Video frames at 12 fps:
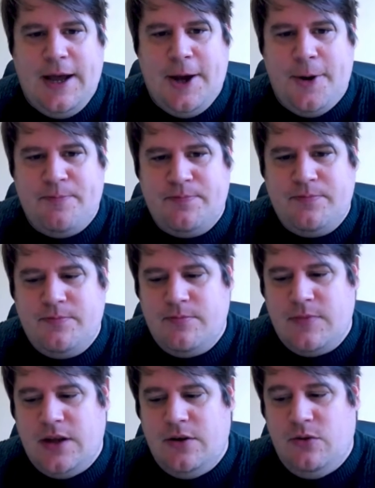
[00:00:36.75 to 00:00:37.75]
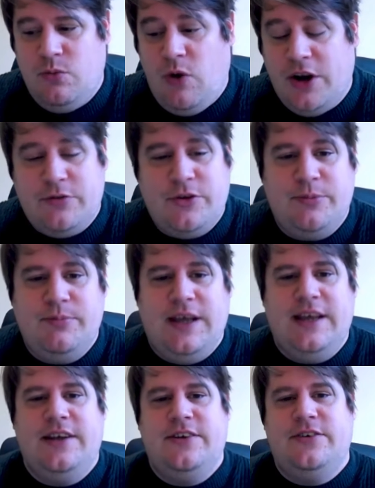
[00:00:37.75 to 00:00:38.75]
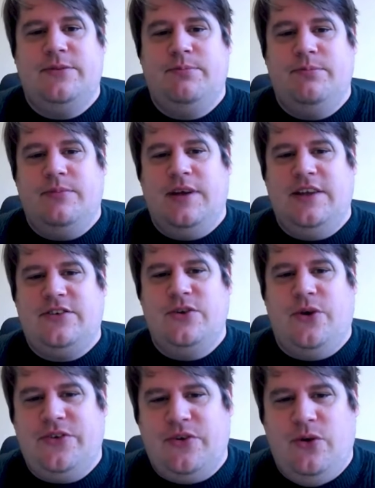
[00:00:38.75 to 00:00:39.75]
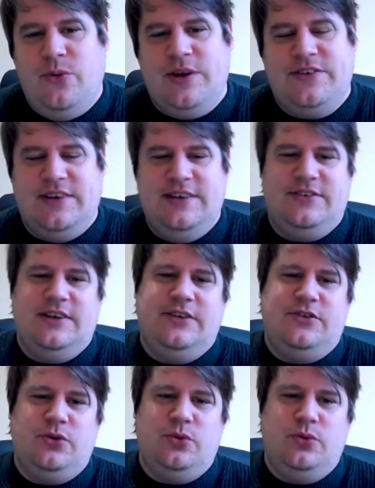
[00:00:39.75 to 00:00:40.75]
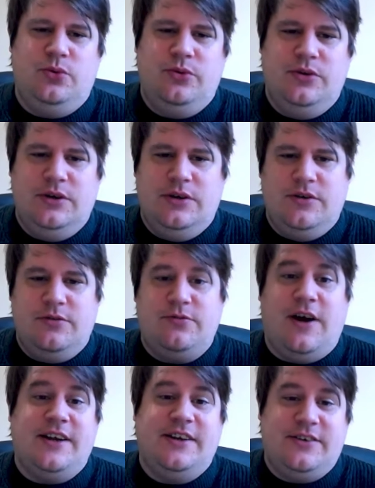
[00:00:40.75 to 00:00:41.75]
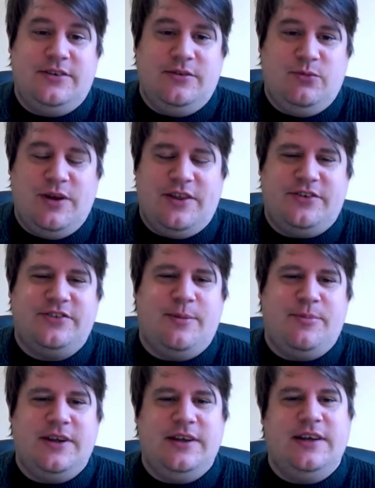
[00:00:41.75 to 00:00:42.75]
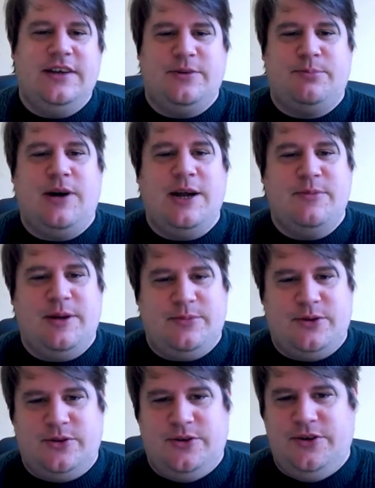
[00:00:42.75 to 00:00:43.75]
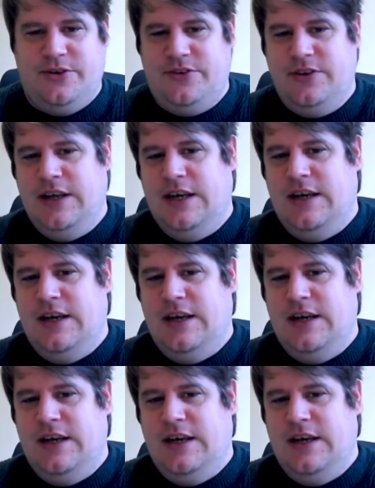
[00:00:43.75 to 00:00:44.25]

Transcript: One of them is it's not always easy to find whether something is a prime number or not.